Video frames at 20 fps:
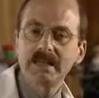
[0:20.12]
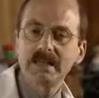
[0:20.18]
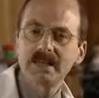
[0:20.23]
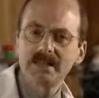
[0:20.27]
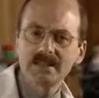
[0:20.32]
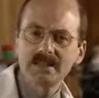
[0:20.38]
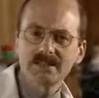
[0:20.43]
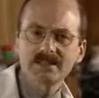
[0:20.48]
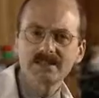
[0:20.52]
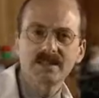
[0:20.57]

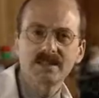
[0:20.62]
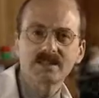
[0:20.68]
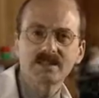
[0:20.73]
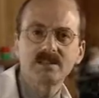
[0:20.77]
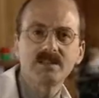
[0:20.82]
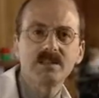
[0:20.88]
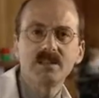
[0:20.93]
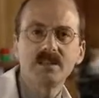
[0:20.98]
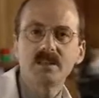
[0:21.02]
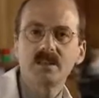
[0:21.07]
His
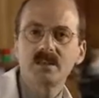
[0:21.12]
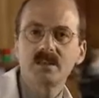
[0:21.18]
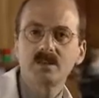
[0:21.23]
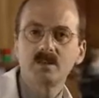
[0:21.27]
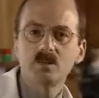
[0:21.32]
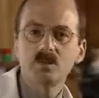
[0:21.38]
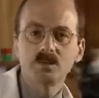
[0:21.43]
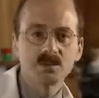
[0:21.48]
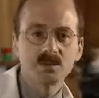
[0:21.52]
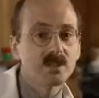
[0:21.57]
technique,
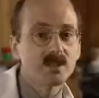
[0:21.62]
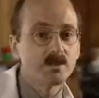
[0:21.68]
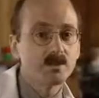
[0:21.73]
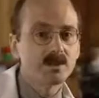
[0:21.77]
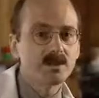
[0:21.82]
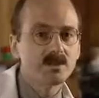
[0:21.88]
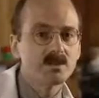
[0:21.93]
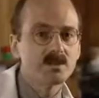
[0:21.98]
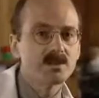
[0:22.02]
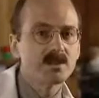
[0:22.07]
which he'd been
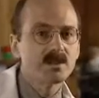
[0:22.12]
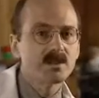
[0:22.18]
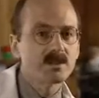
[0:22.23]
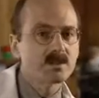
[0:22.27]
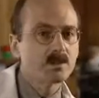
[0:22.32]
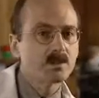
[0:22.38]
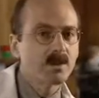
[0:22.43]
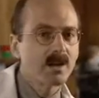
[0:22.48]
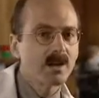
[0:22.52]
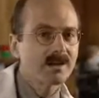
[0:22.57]
using in
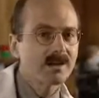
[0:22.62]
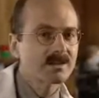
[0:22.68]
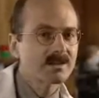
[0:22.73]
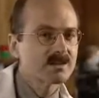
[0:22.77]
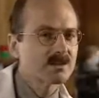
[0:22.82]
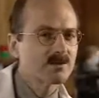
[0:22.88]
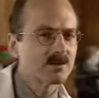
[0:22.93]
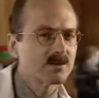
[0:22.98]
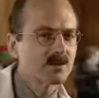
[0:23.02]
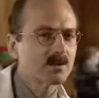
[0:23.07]
his
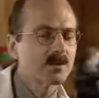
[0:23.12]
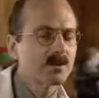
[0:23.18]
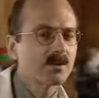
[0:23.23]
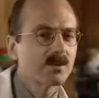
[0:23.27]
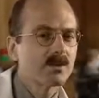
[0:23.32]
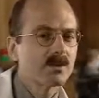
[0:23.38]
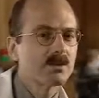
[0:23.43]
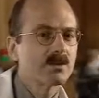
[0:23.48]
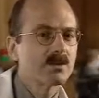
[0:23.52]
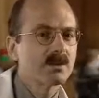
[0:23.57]
practice for about
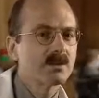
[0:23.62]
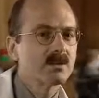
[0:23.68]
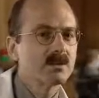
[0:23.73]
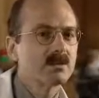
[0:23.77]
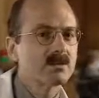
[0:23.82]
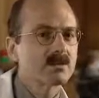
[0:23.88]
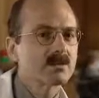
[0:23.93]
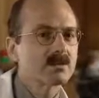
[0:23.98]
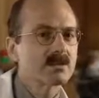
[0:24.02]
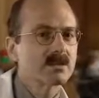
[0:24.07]
30
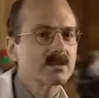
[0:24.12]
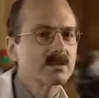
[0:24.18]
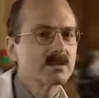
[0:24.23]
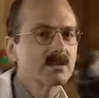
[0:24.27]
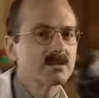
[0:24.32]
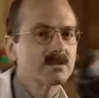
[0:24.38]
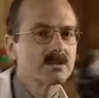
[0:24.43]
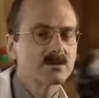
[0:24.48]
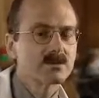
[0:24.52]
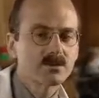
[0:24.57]
years,
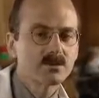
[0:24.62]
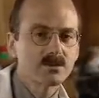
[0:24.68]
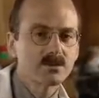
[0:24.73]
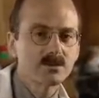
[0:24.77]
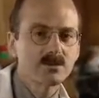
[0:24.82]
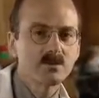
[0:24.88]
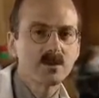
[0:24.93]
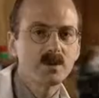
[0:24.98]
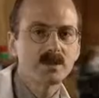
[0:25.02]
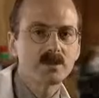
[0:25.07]
is a
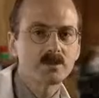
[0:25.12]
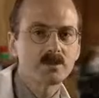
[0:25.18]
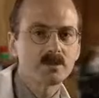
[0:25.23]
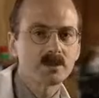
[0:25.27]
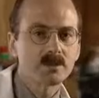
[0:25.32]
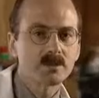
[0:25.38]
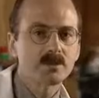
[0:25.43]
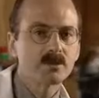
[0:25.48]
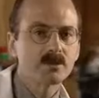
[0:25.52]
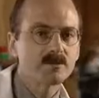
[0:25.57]
true
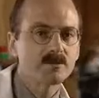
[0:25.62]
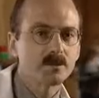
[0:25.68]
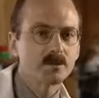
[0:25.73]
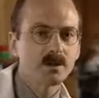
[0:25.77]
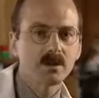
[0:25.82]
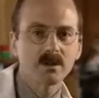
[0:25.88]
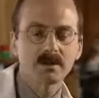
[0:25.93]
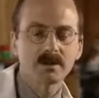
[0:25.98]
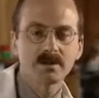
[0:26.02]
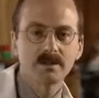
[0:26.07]
mandibular nerve
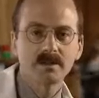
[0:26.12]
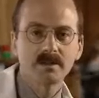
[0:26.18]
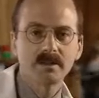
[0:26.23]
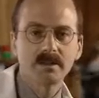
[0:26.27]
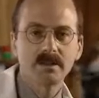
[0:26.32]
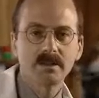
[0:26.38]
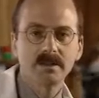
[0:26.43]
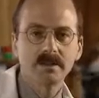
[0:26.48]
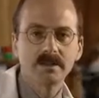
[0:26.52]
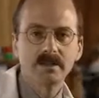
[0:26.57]
block.
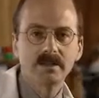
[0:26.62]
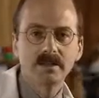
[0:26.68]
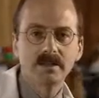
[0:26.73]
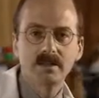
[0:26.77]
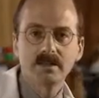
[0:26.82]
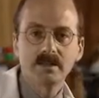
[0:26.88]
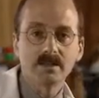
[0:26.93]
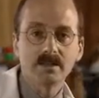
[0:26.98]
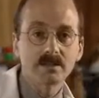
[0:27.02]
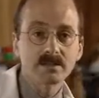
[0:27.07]

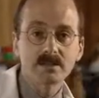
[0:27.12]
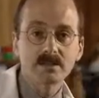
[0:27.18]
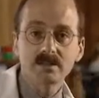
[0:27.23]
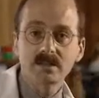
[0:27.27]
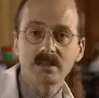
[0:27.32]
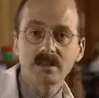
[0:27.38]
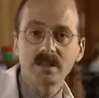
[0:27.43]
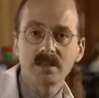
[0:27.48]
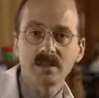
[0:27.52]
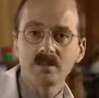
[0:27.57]
It is
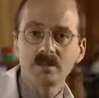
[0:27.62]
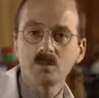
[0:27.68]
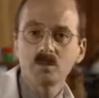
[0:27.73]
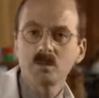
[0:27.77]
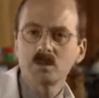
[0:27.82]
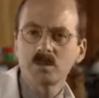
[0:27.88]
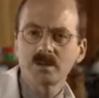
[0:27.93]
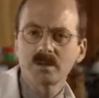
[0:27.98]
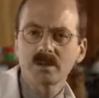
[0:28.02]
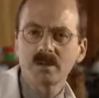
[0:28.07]
indicated
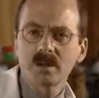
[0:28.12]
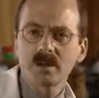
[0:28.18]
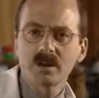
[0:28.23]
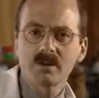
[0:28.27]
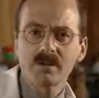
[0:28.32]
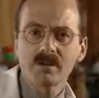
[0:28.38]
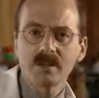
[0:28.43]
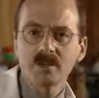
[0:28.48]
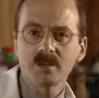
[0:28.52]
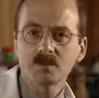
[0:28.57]
when we are
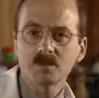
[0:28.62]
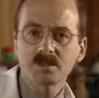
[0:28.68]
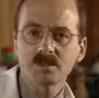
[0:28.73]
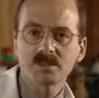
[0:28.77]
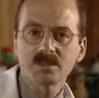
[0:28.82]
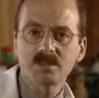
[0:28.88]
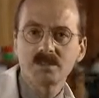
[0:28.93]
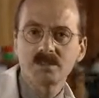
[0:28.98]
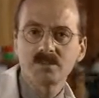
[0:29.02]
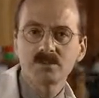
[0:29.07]
carrying out
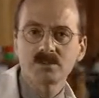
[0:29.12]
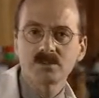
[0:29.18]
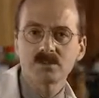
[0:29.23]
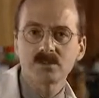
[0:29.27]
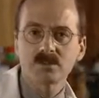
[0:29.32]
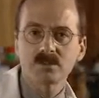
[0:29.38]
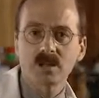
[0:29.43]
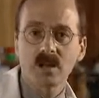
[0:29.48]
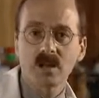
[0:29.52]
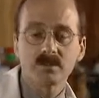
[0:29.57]
procedures
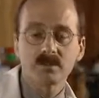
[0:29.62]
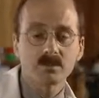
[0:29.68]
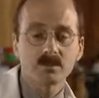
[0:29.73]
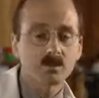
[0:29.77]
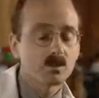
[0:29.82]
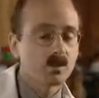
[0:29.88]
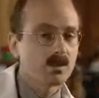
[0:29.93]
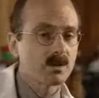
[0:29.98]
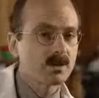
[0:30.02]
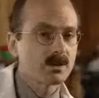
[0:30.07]
on either
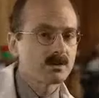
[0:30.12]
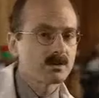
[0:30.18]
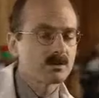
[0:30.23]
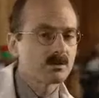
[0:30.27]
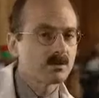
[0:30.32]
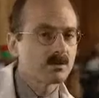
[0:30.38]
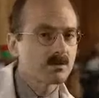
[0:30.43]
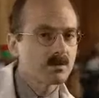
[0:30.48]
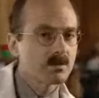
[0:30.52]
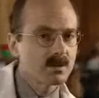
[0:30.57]
one
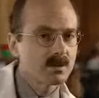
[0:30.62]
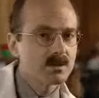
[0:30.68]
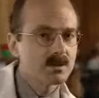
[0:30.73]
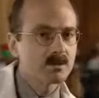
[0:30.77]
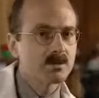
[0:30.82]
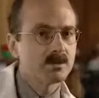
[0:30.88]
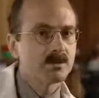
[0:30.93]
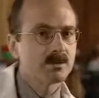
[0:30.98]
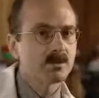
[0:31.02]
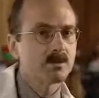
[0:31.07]
or
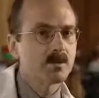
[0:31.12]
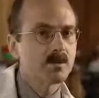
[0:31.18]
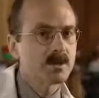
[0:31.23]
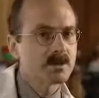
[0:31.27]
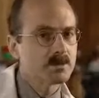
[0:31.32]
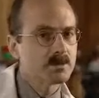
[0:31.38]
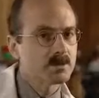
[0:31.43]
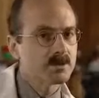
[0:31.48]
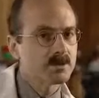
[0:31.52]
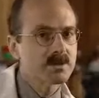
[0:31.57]
multiple
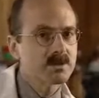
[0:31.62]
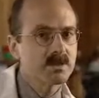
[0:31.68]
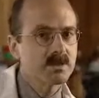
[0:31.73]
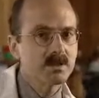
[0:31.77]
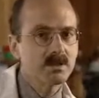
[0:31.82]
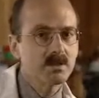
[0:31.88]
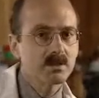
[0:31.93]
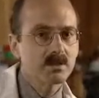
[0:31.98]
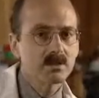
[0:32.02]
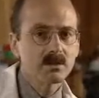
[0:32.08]
mandibular
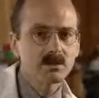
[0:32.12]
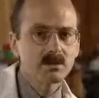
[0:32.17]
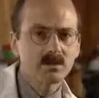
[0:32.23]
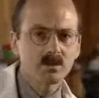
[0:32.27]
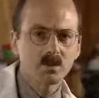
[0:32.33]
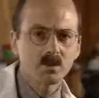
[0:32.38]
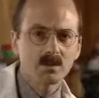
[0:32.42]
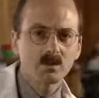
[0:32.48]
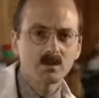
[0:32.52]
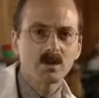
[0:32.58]
teeth
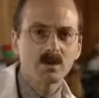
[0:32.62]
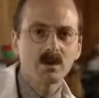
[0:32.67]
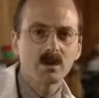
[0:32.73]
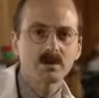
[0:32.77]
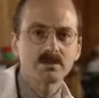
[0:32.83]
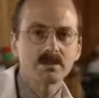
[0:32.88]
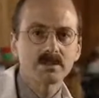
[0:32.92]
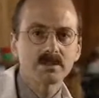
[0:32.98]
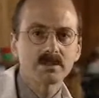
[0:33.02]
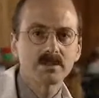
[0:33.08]
in one
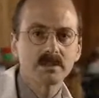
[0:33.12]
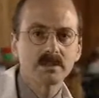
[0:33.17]
quadrant,